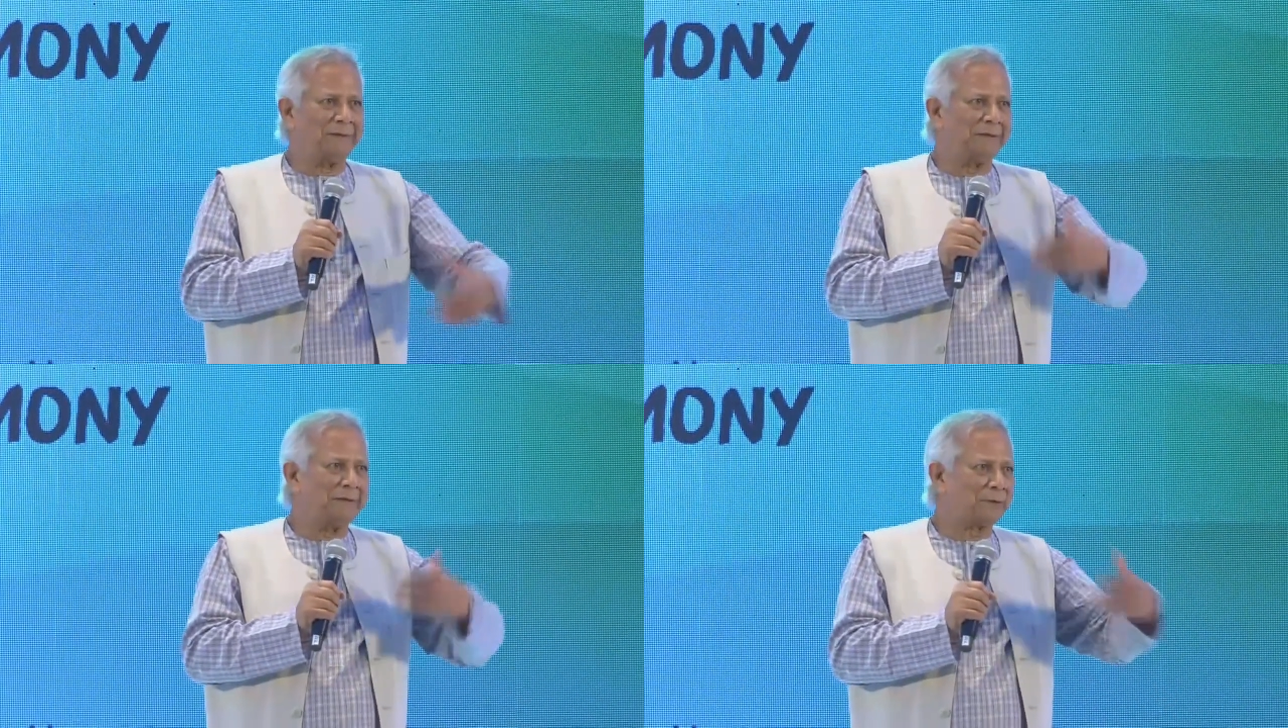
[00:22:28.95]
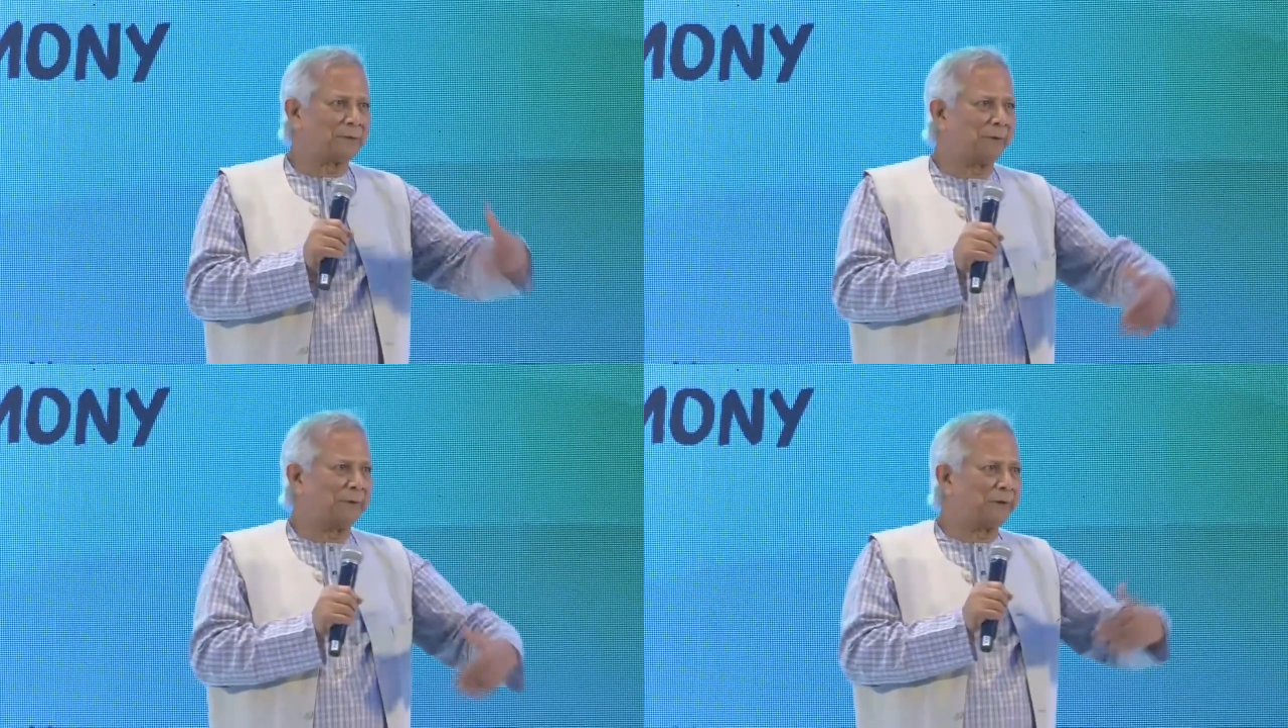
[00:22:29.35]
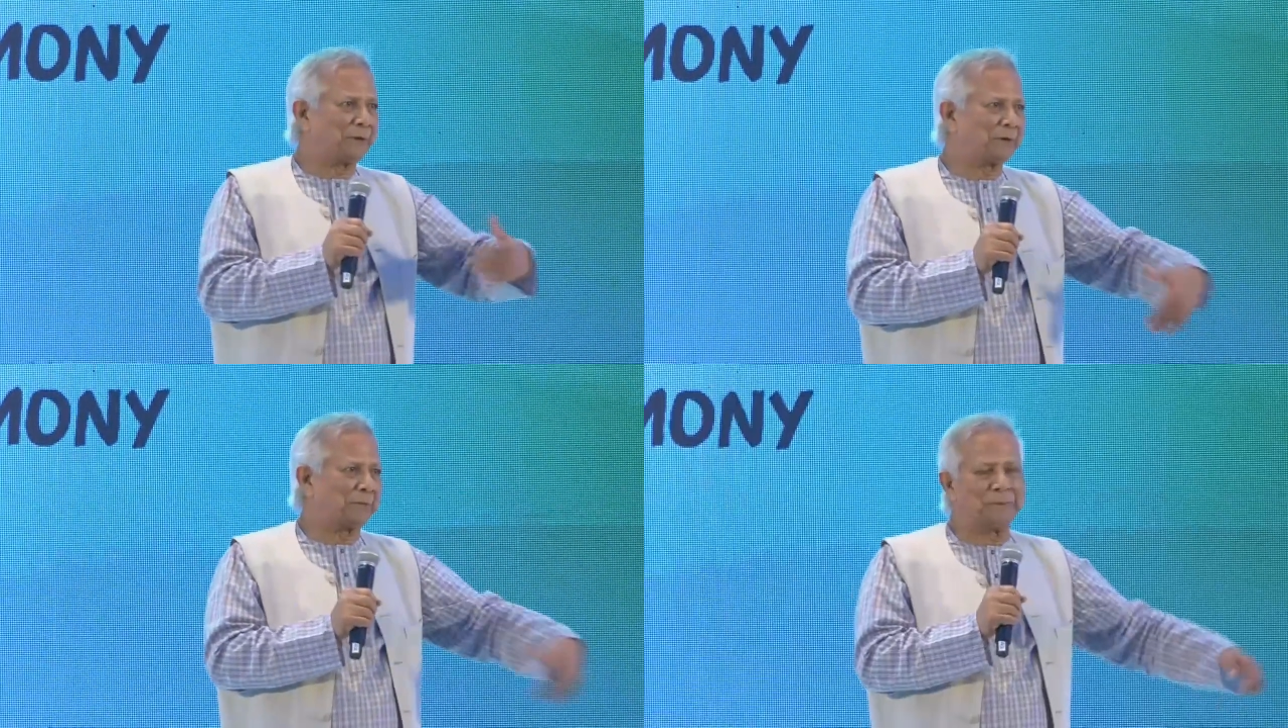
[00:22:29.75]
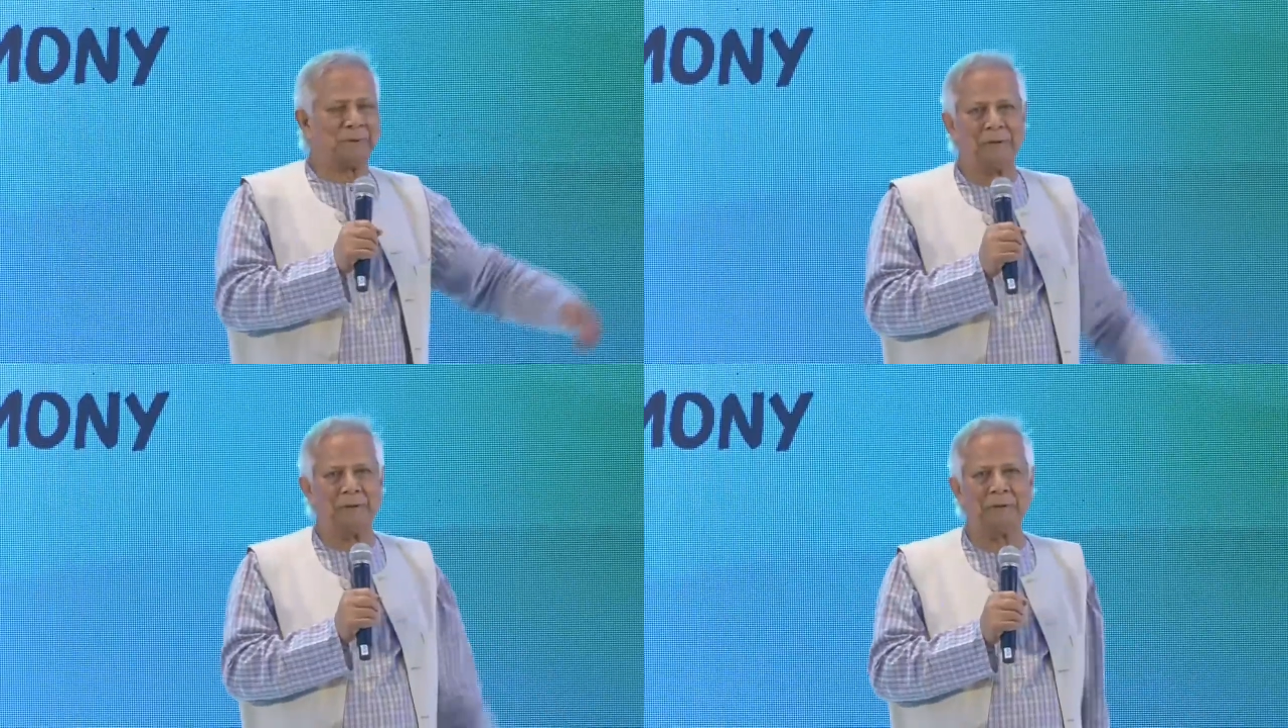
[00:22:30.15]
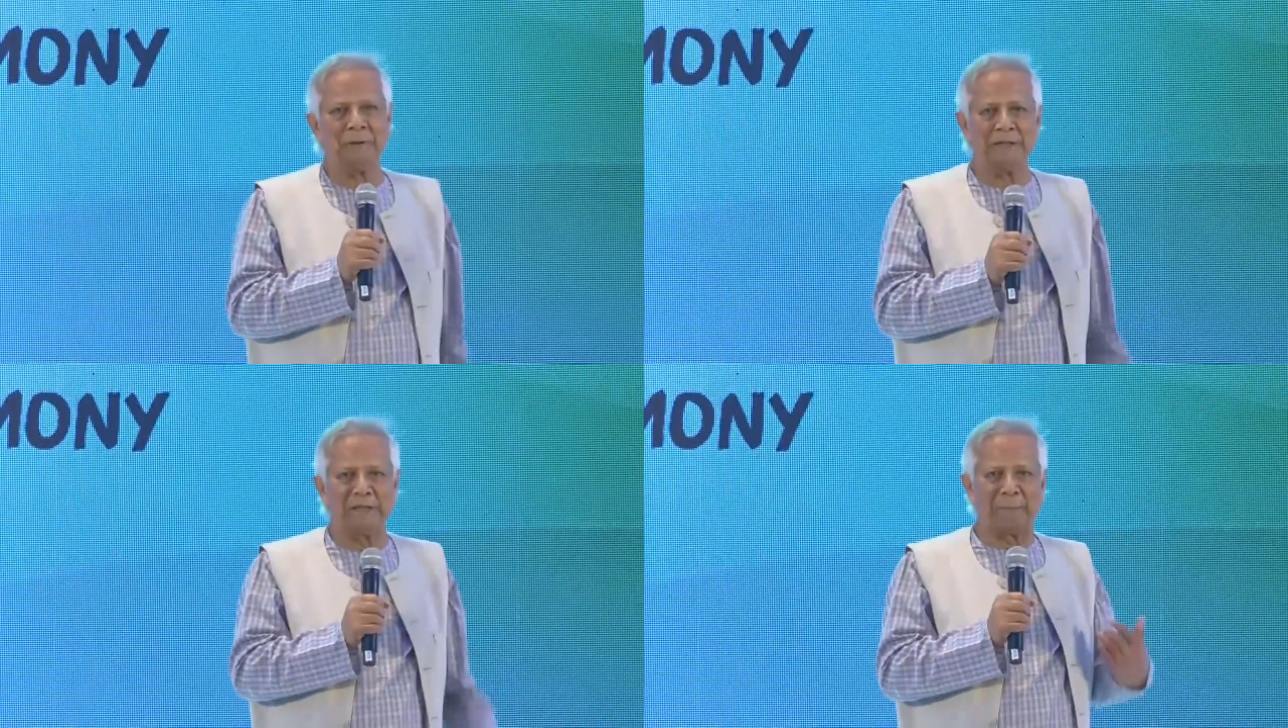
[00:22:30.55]
in entrepreneurship
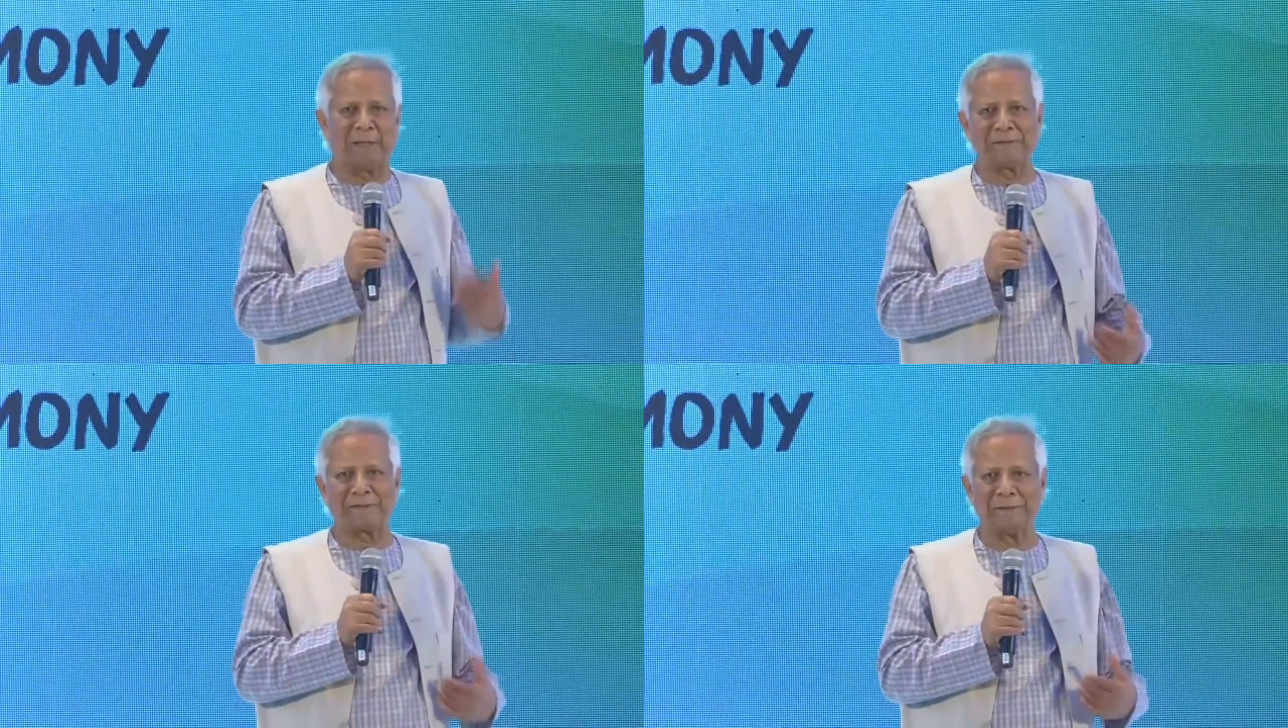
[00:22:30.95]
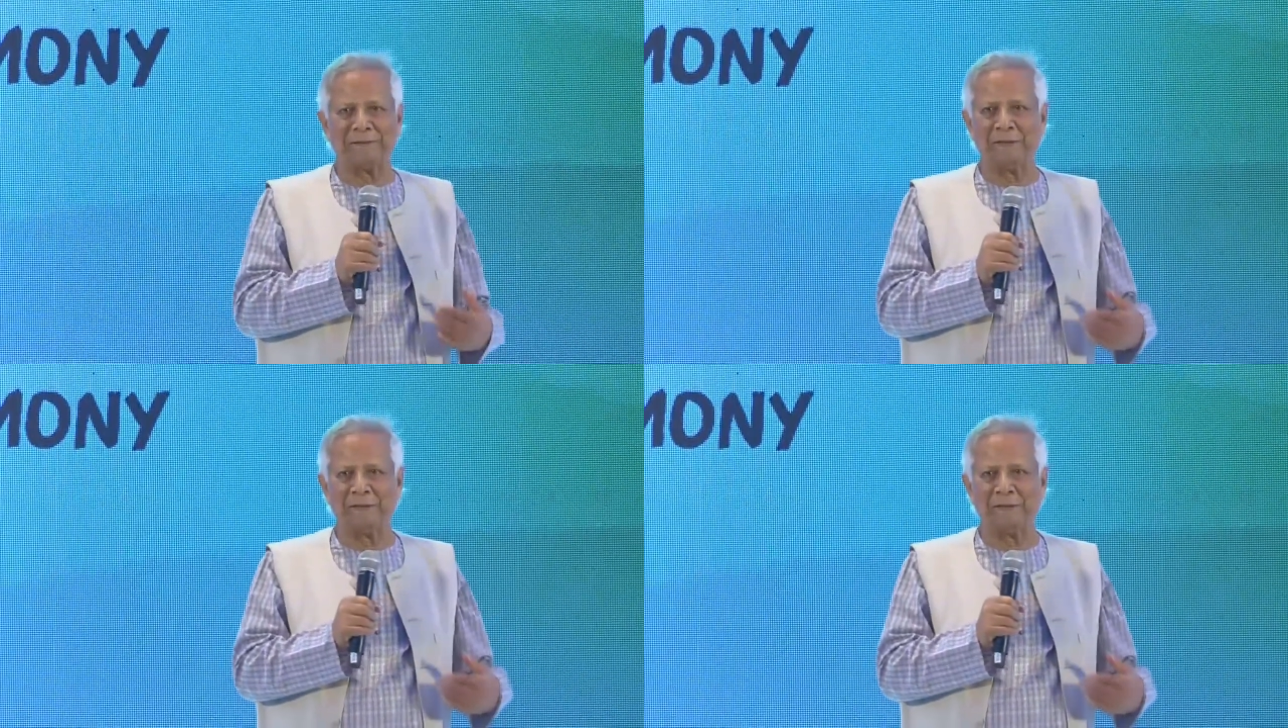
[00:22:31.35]
in the past,